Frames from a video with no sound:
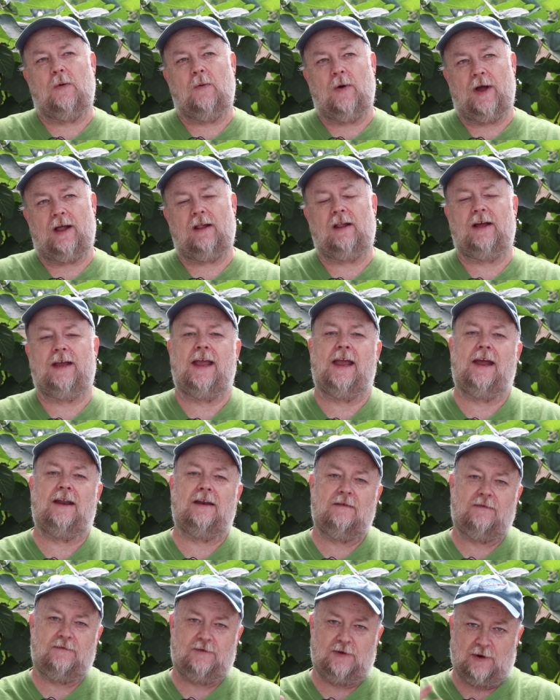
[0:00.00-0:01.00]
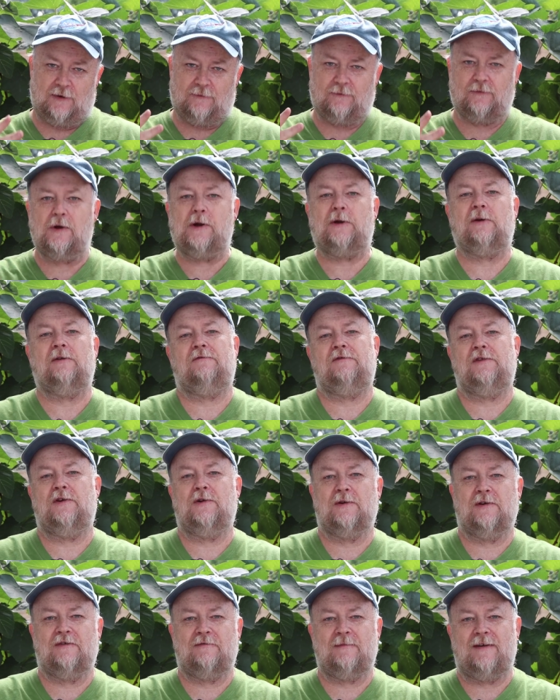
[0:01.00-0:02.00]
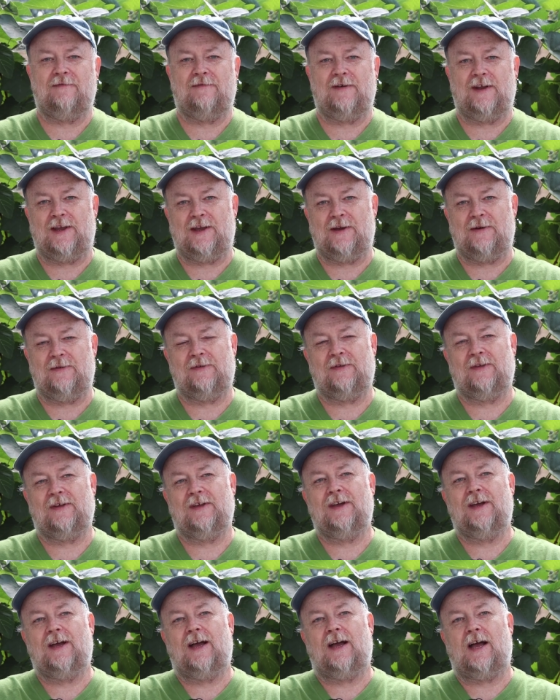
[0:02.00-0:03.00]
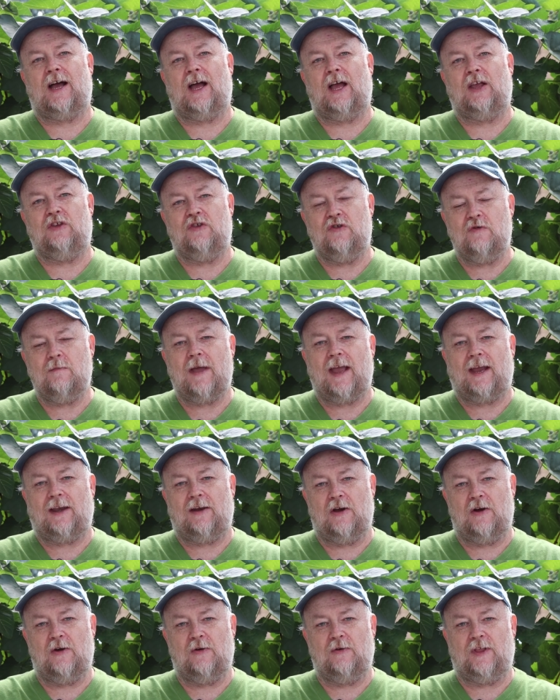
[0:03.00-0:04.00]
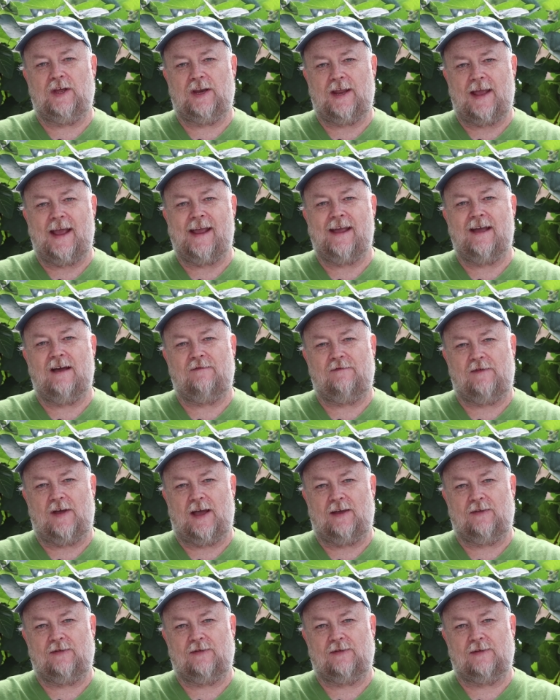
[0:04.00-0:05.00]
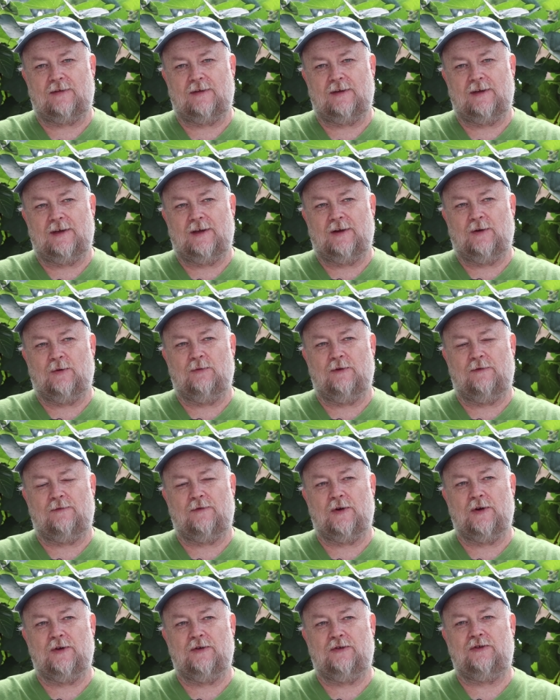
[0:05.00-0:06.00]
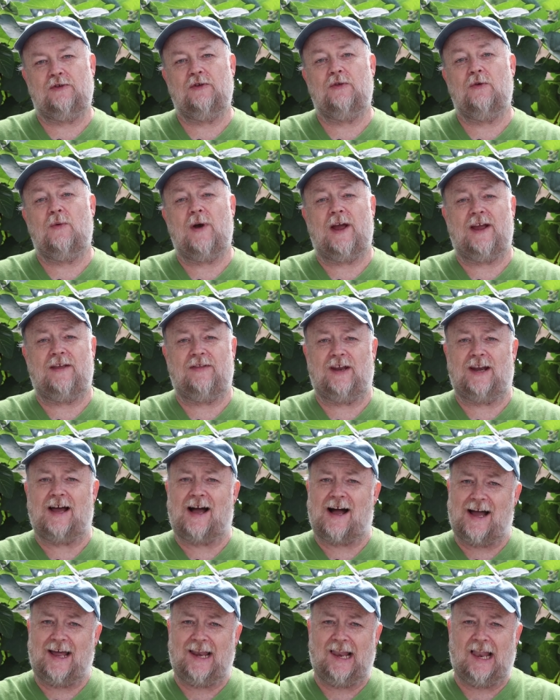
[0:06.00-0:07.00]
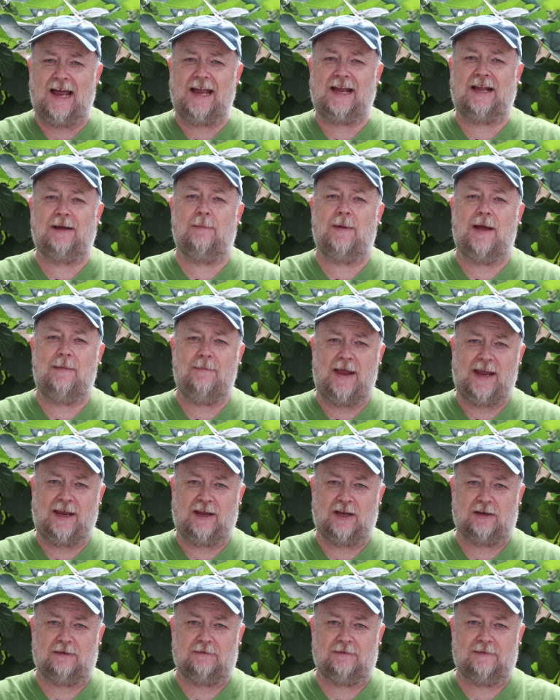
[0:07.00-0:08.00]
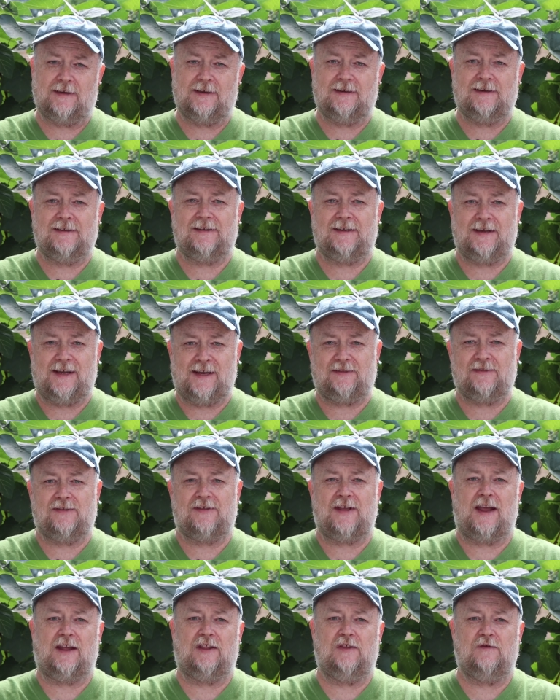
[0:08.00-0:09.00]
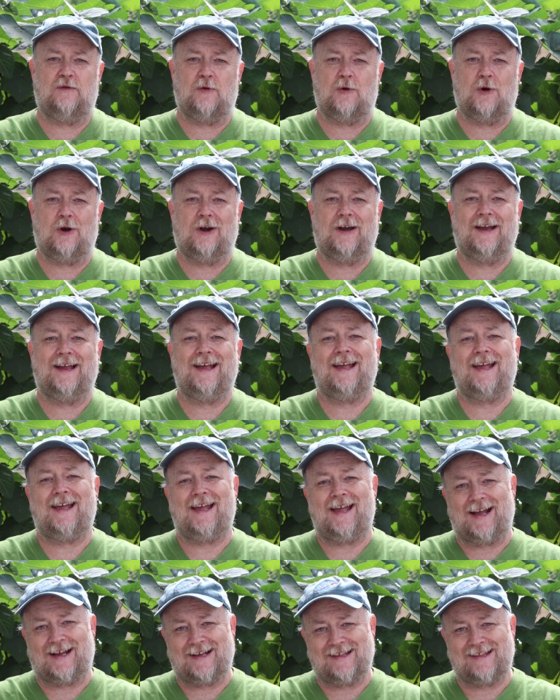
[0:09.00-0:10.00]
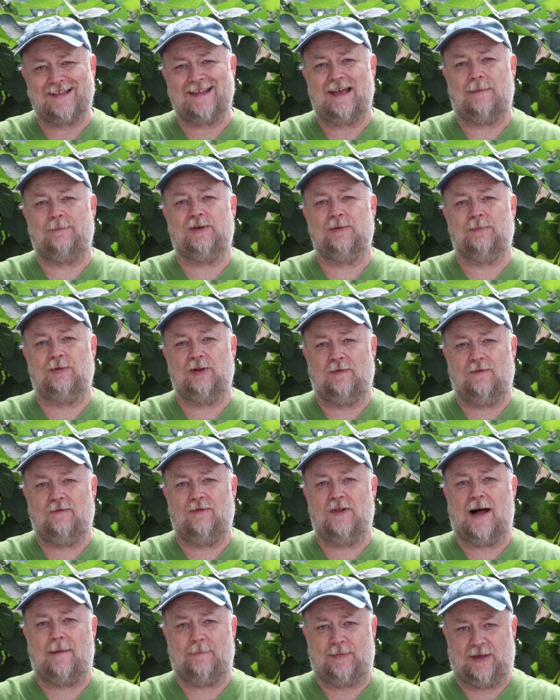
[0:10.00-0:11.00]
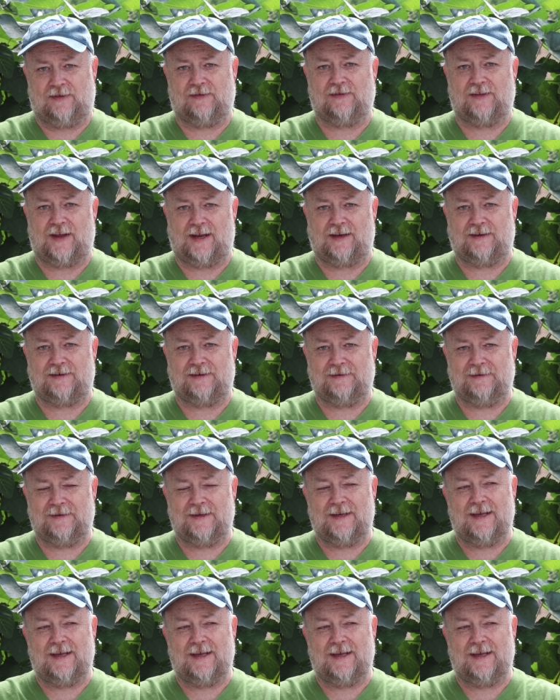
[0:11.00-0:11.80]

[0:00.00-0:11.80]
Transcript: Well, again, if you're a frequent viewer of my videos, uh, you may know that AFS refers to the way that I like my bacon. It stands for Acceptable Floppy State.